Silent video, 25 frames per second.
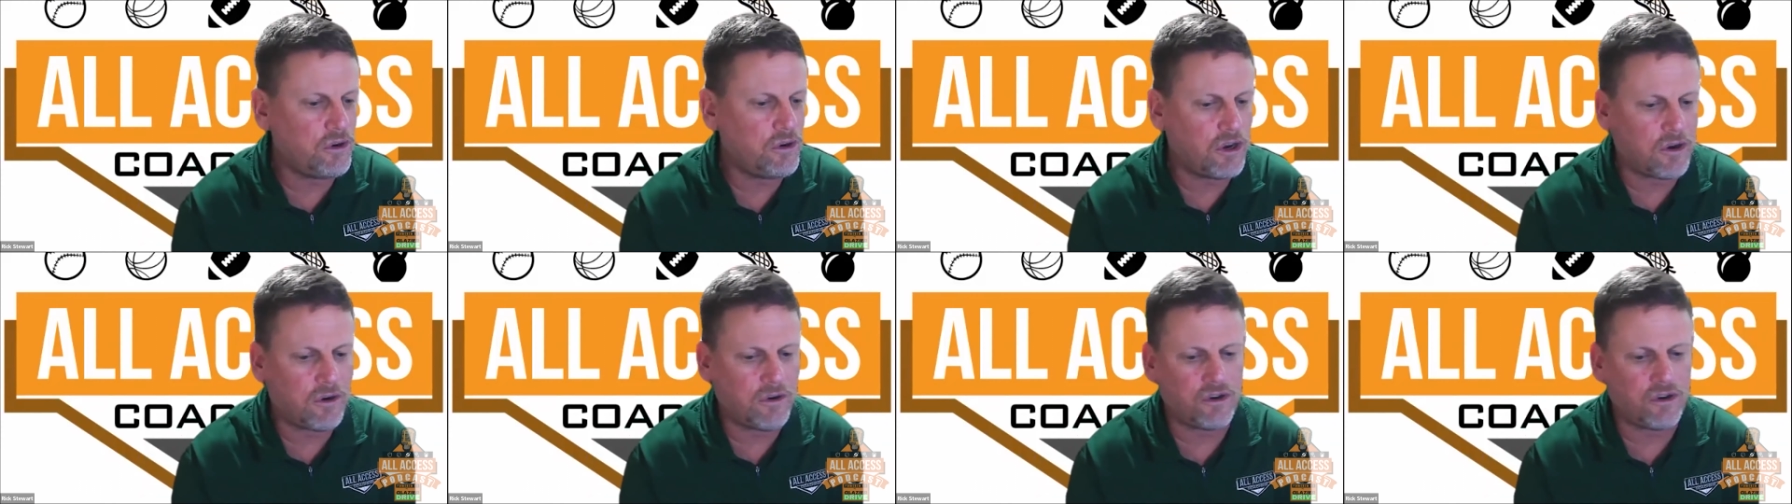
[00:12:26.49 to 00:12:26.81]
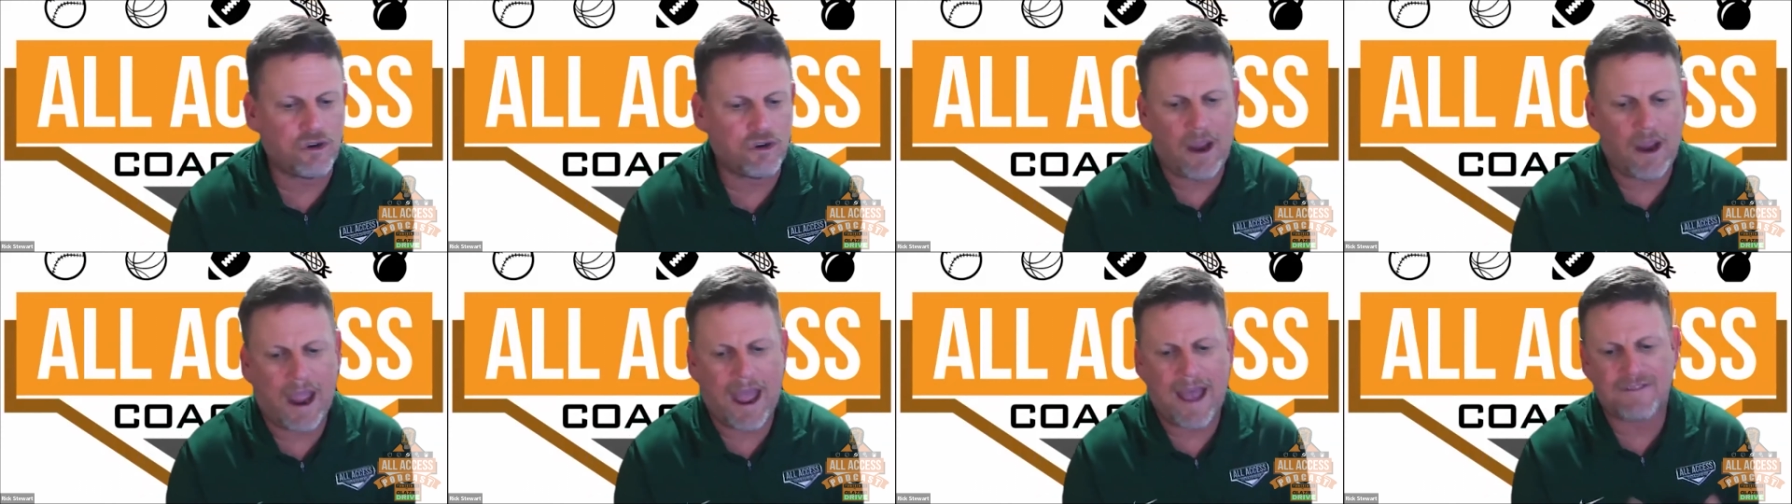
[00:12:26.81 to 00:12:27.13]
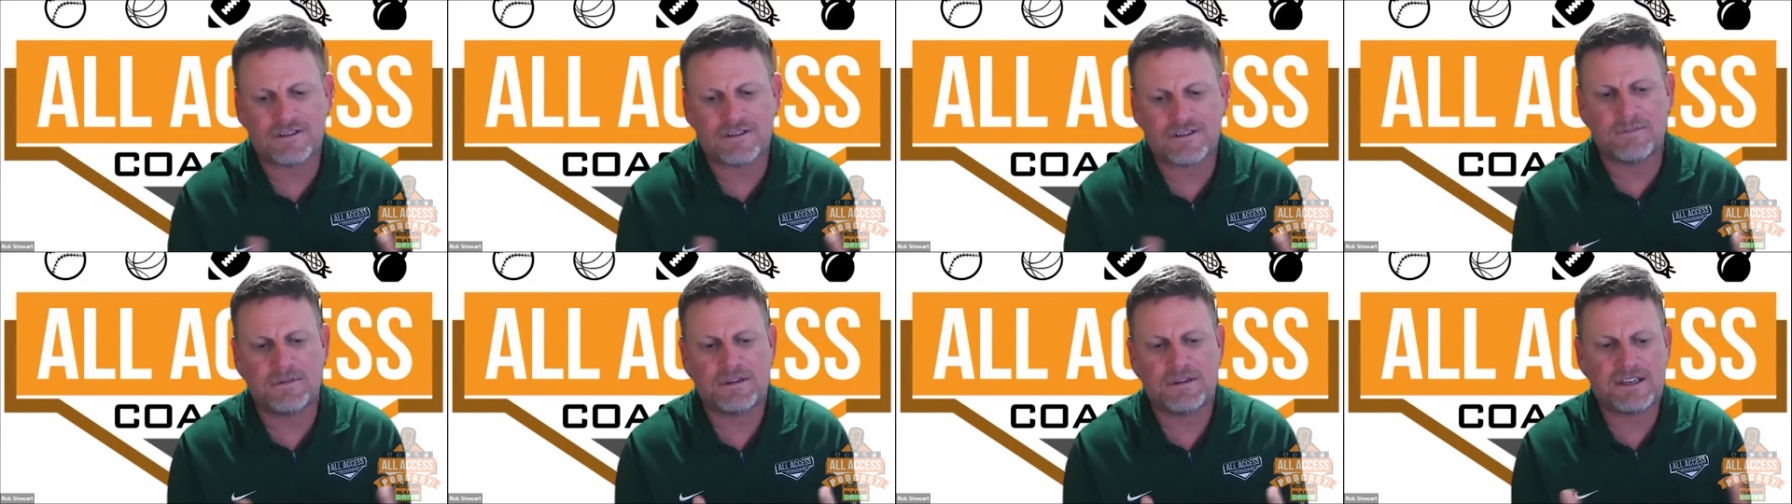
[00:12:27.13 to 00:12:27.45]
Do you
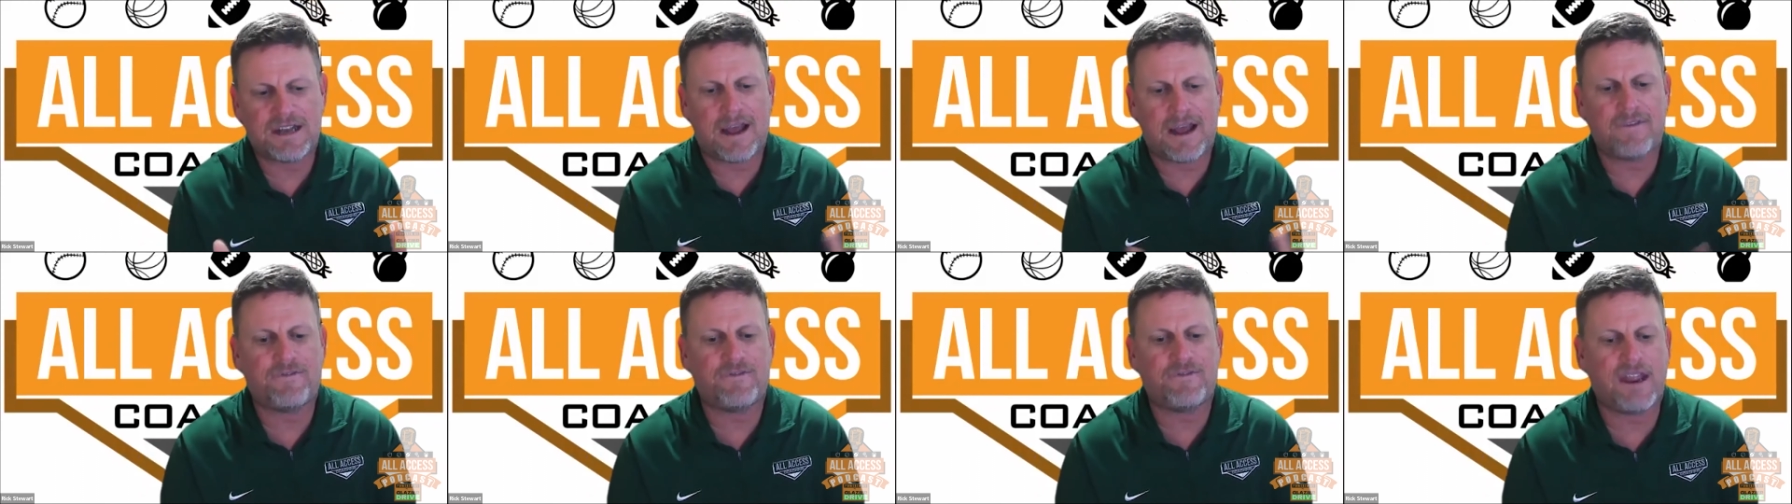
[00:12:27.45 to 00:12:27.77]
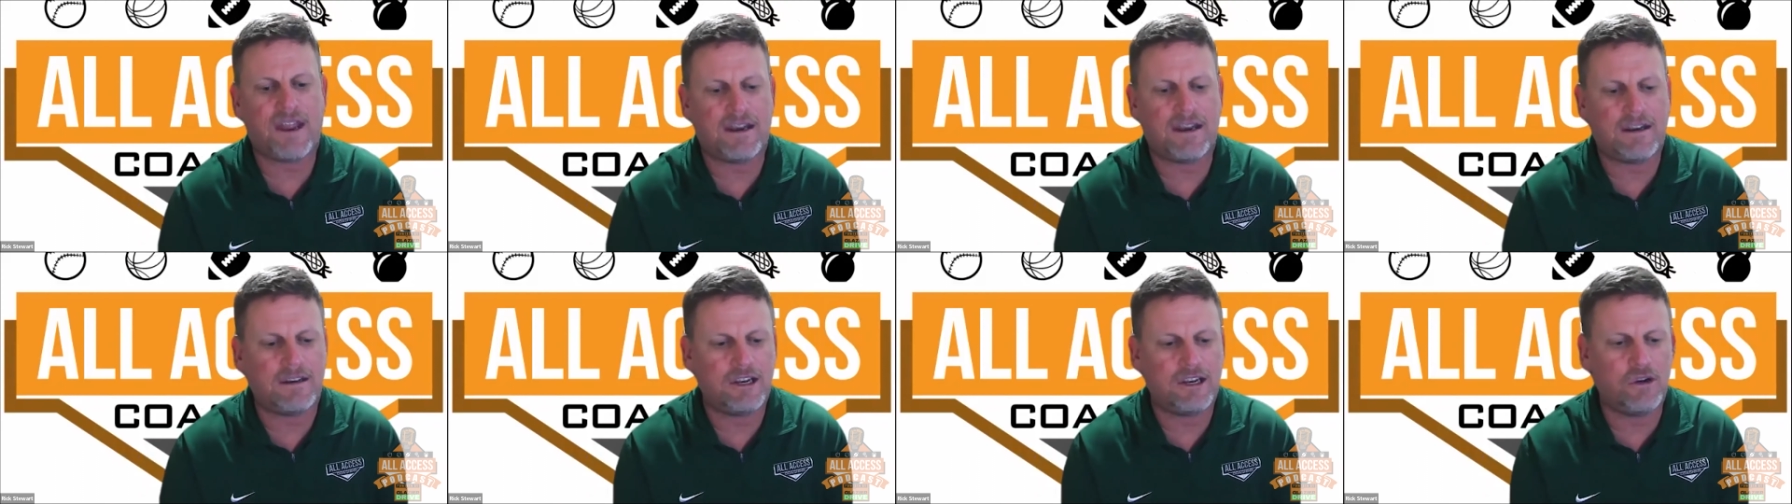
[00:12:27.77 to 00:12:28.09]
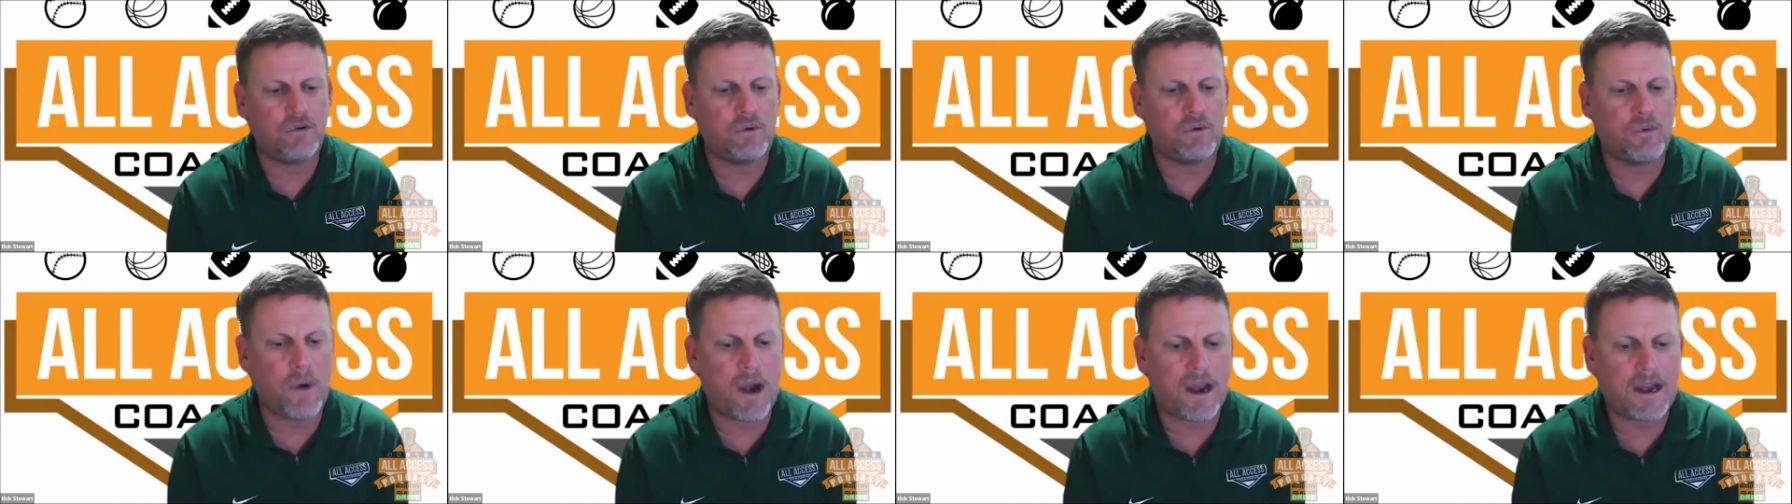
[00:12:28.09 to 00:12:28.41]
have some stuff that
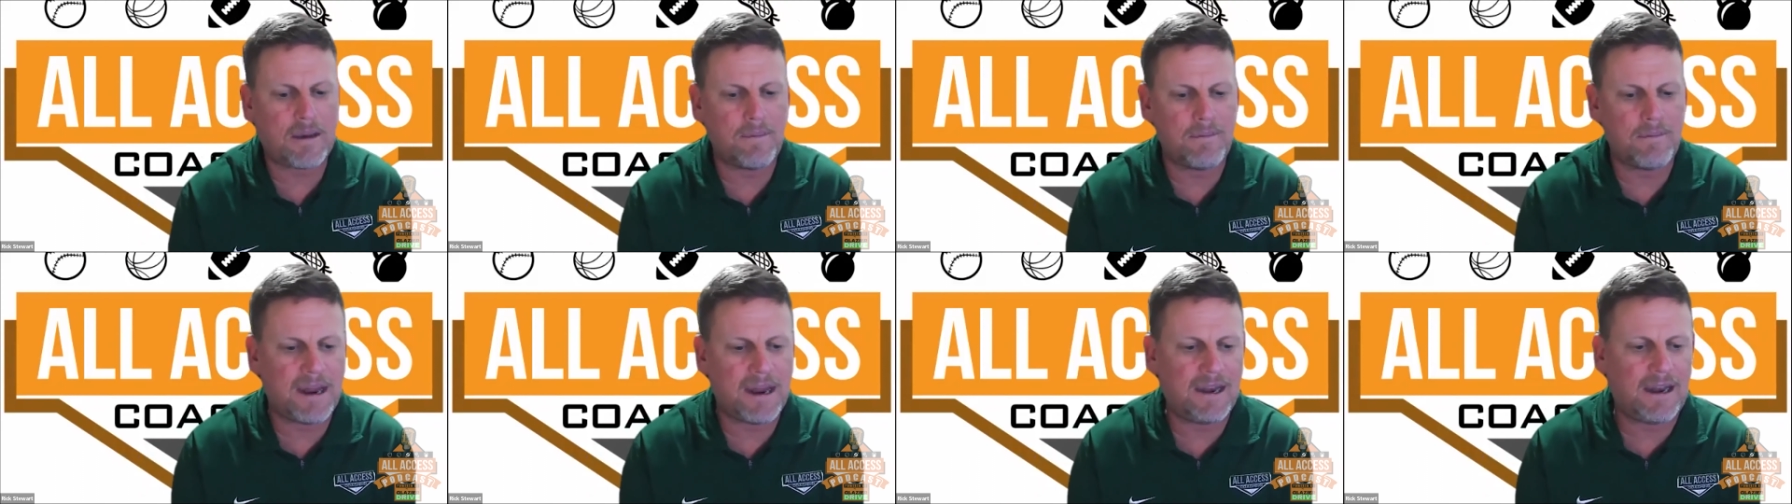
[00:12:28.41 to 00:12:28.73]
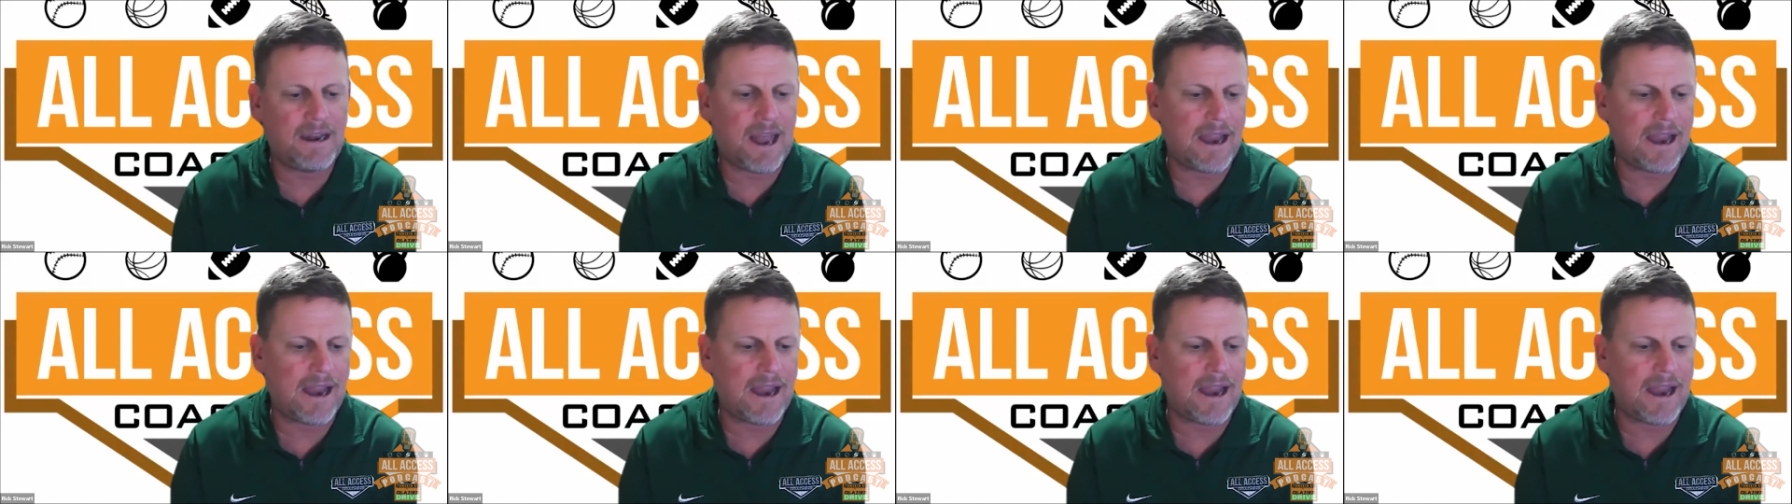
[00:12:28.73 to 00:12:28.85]
you would recommend,